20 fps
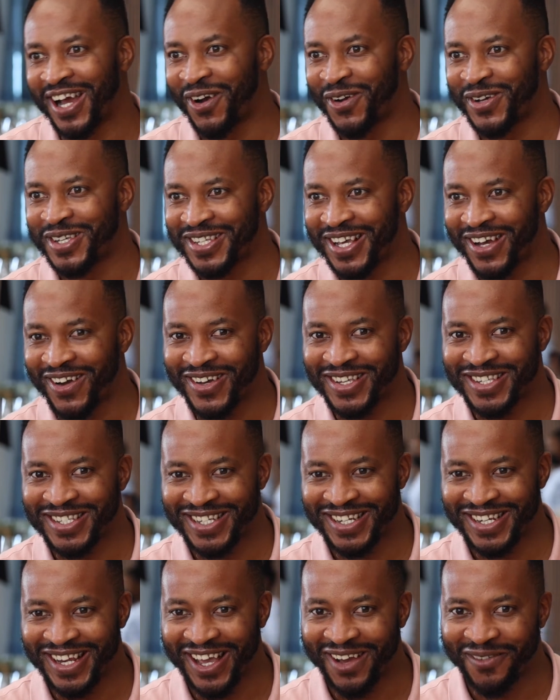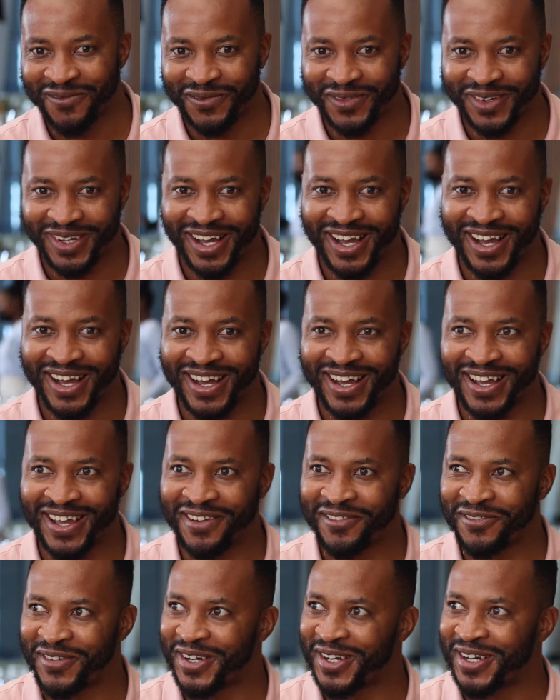ours didn't have
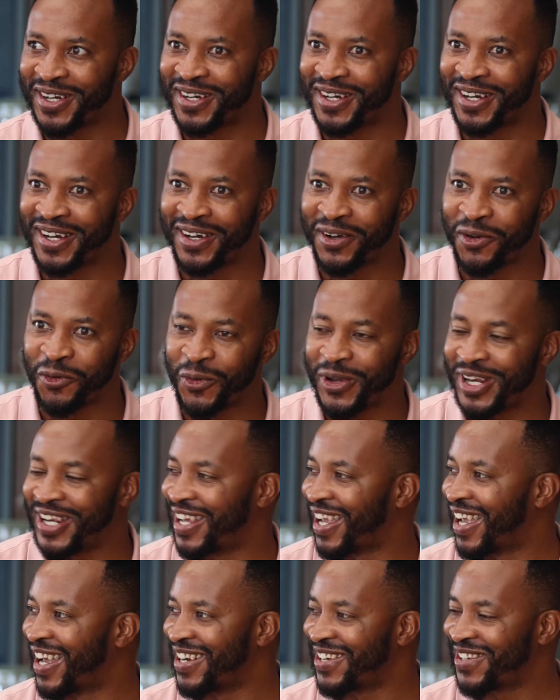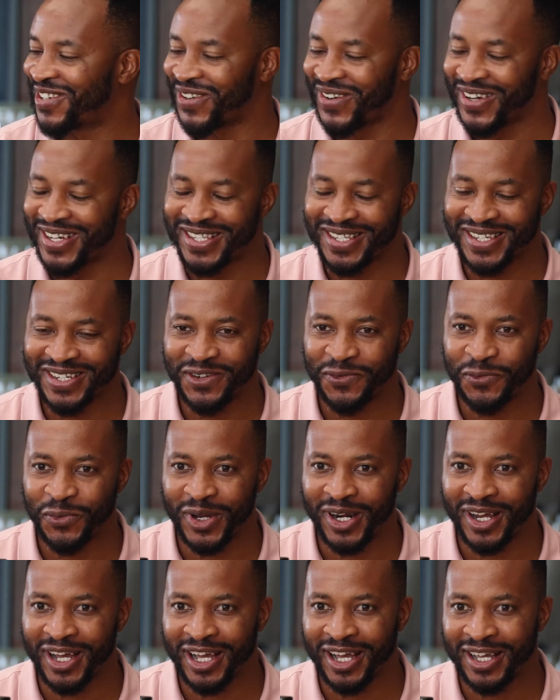a winning end towards it,
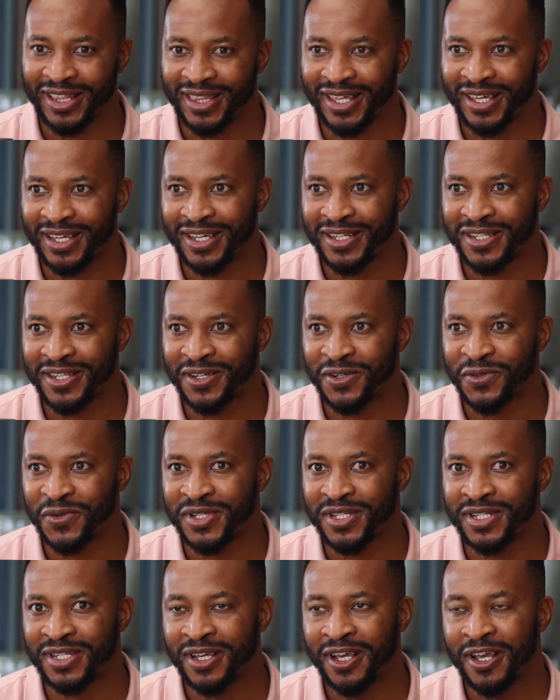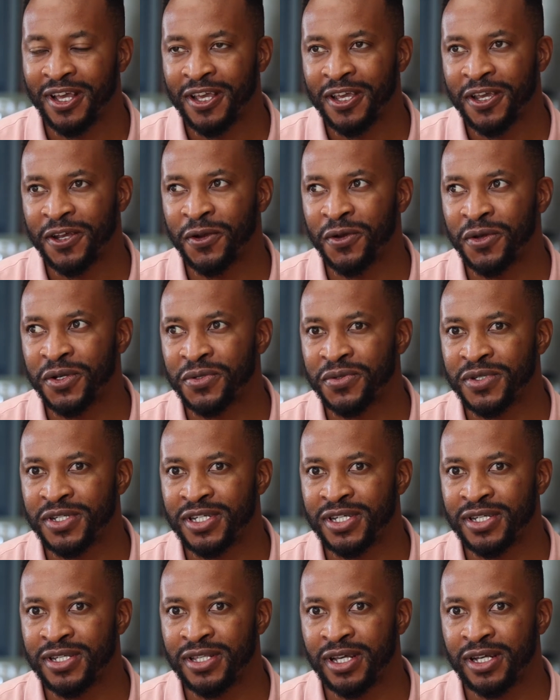but I think it was
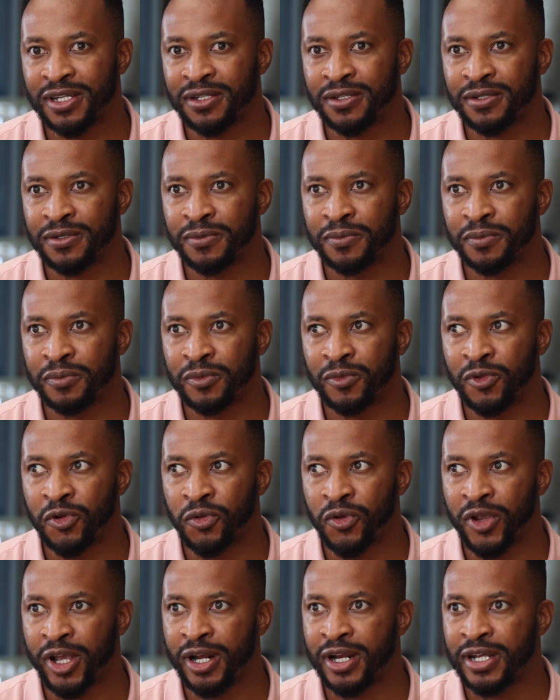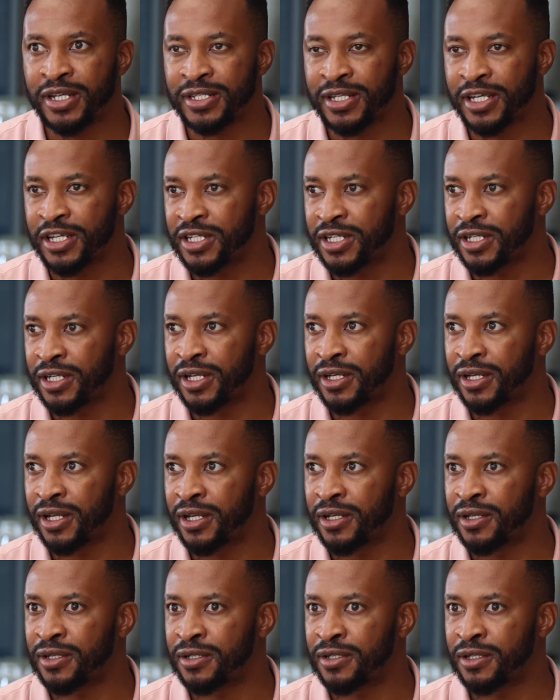just that realization
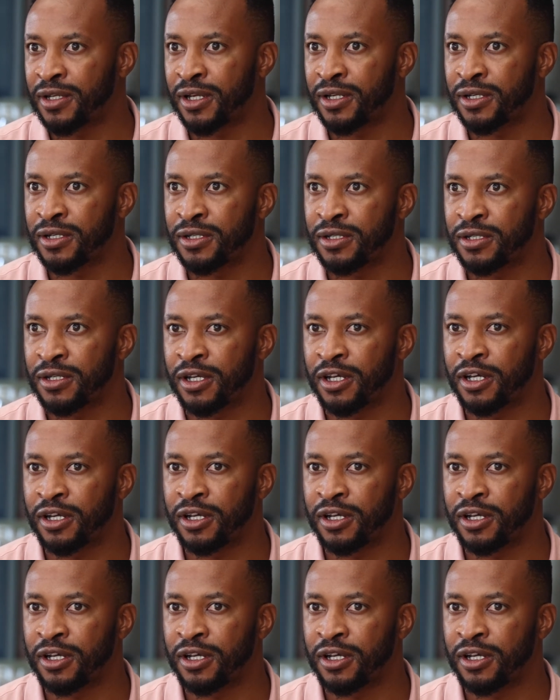and